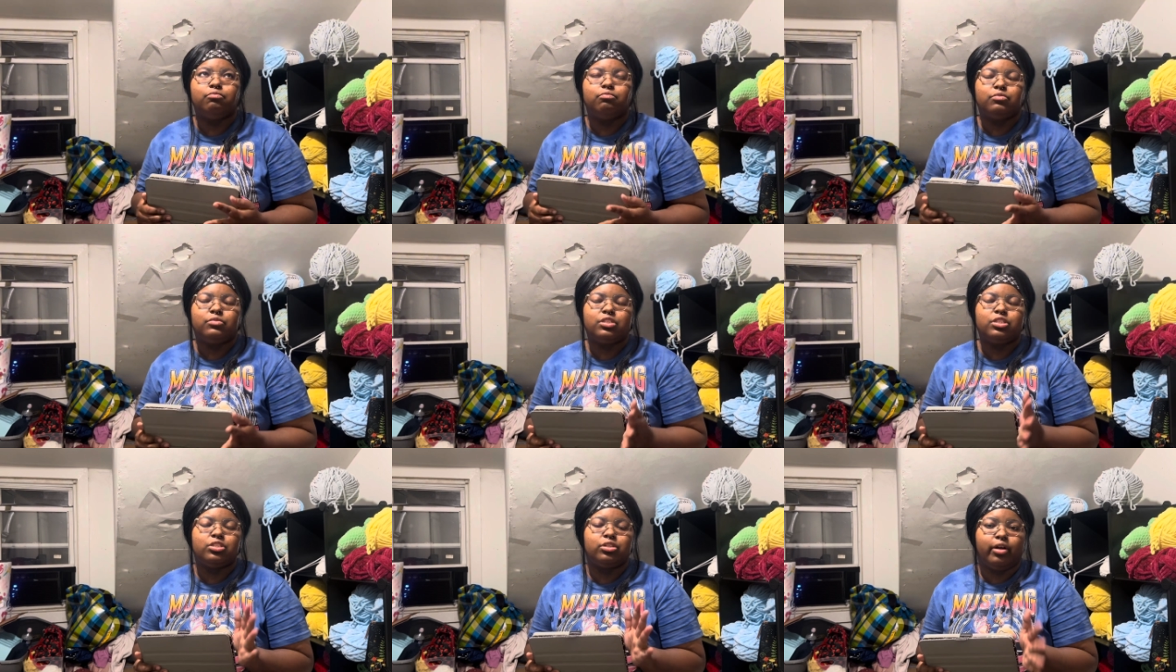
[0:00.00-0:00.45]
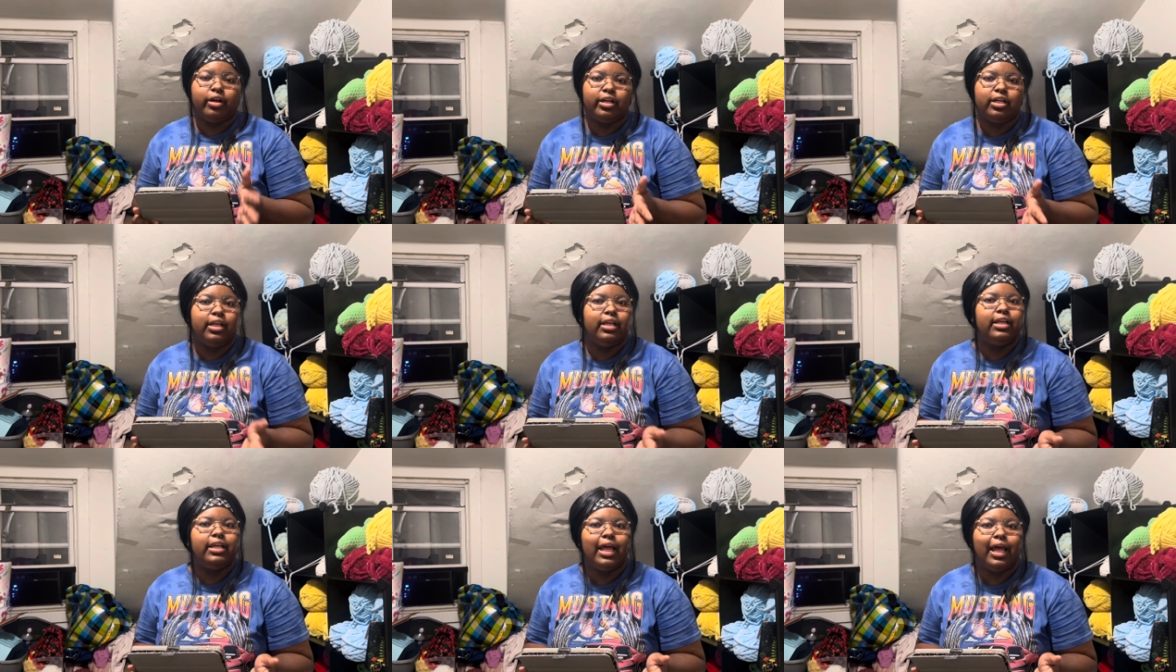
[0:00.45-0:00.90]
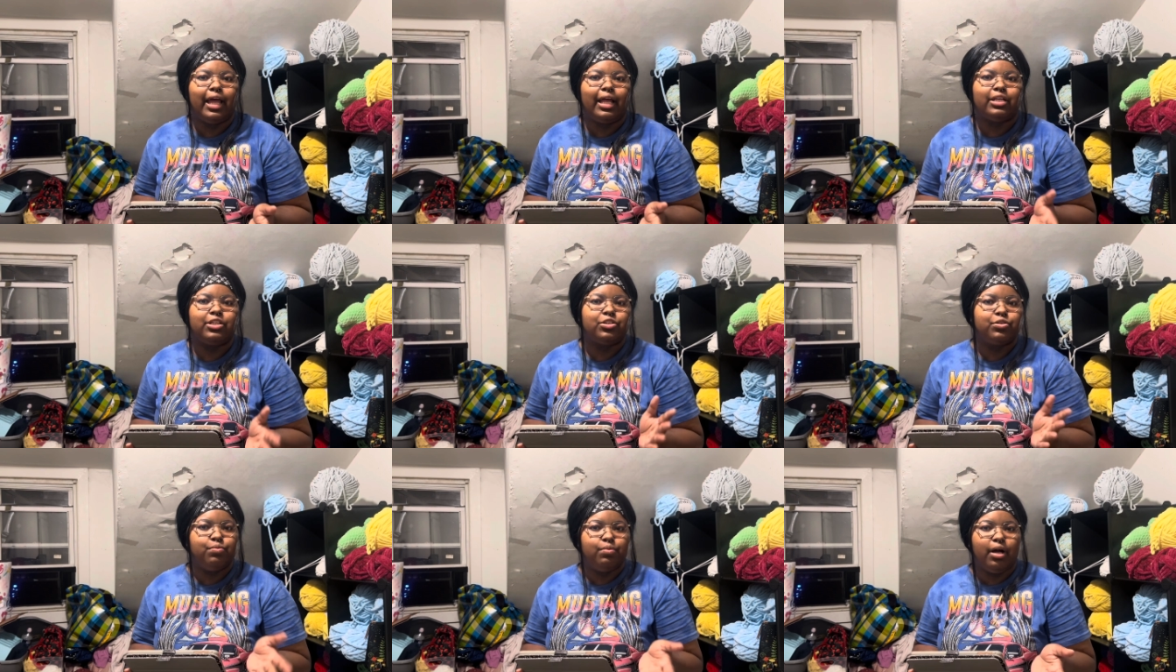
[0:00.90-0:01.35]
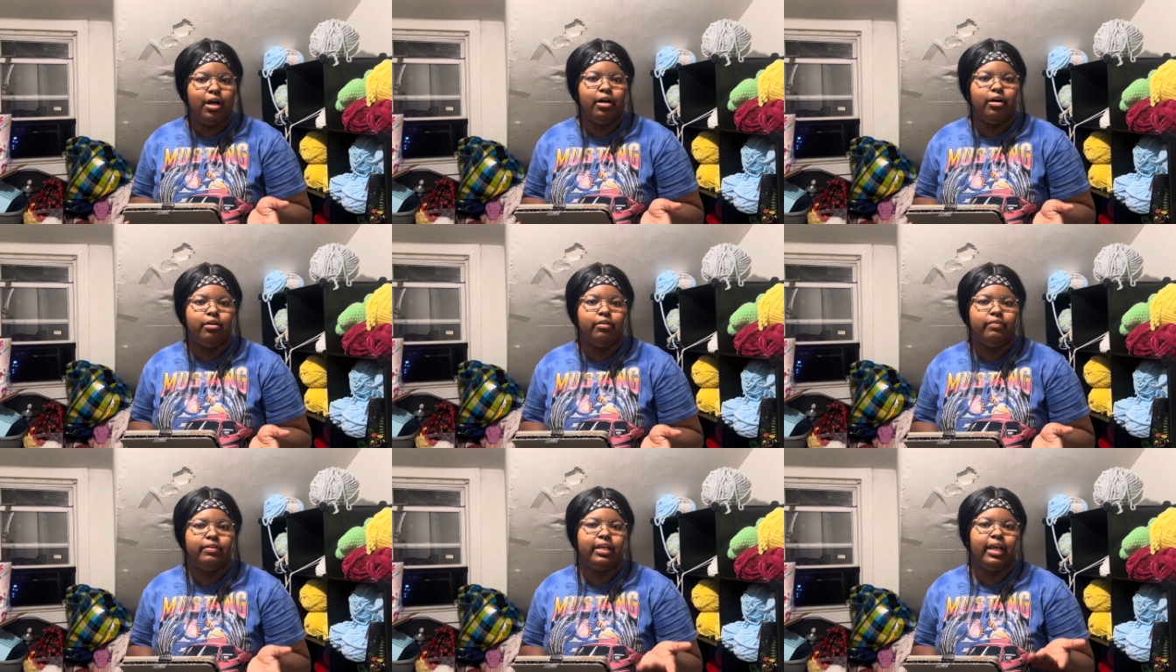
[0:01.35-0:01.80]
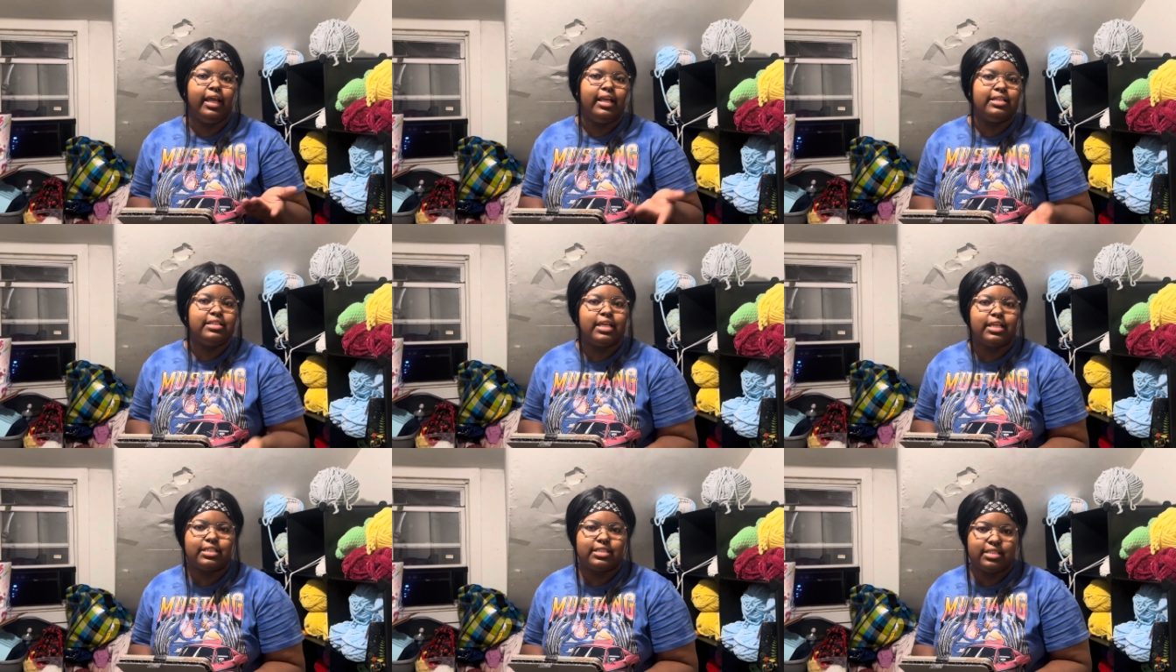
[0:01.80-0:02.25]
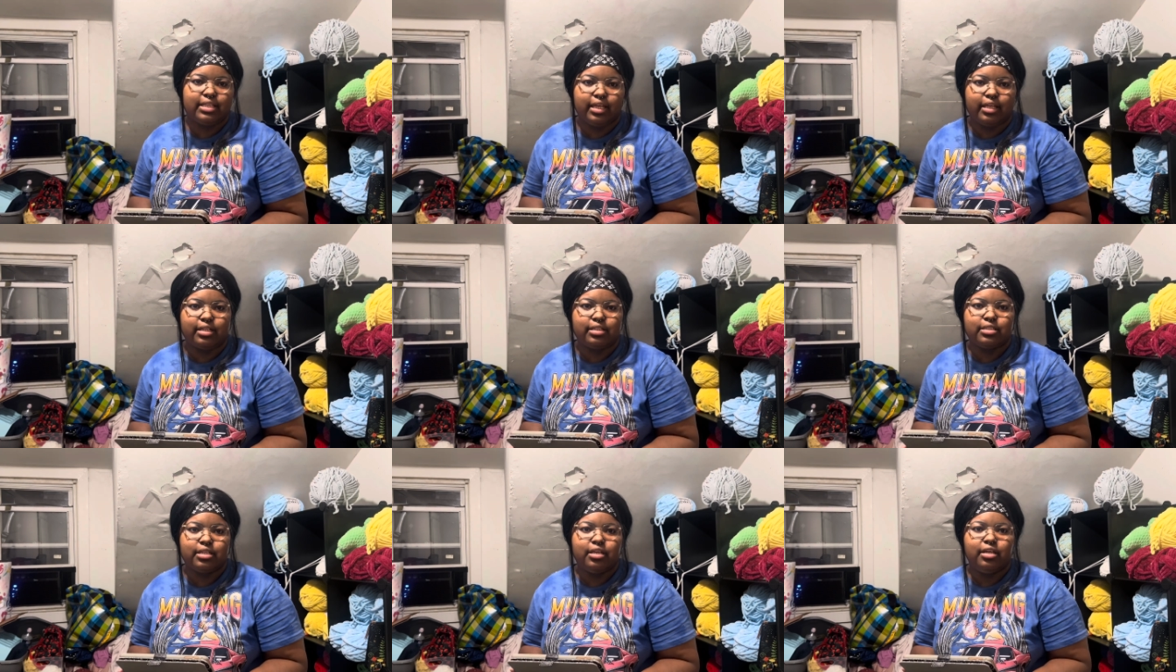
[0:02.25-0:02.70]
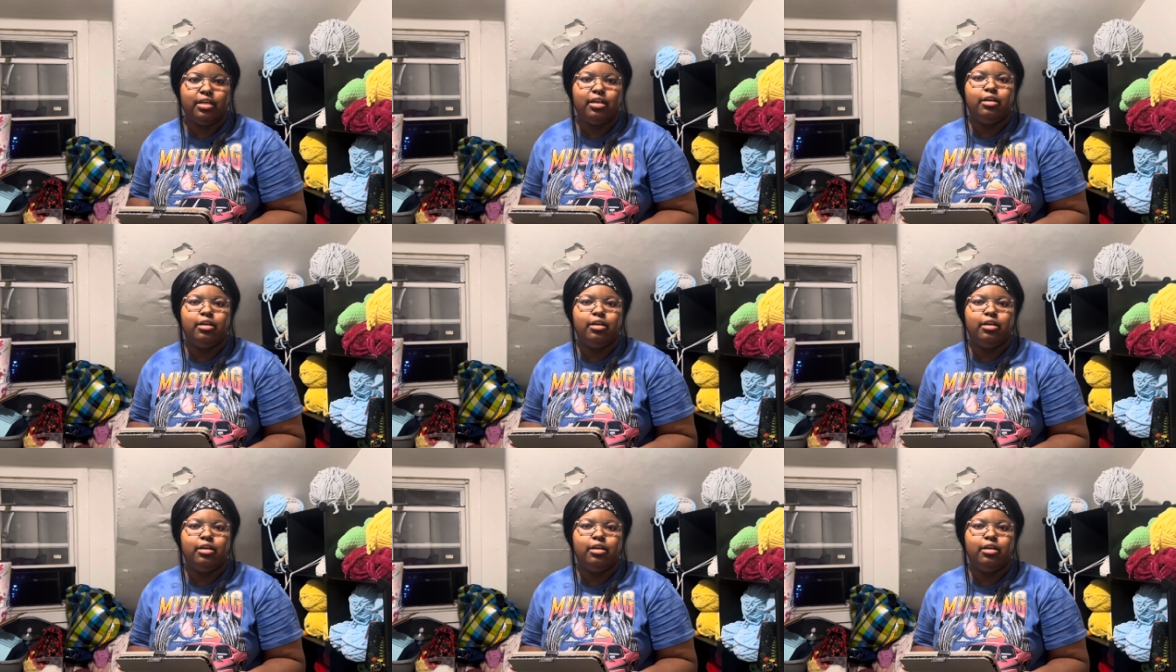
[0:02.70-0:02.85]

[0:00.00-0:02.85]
started at 12 and it ends at 6.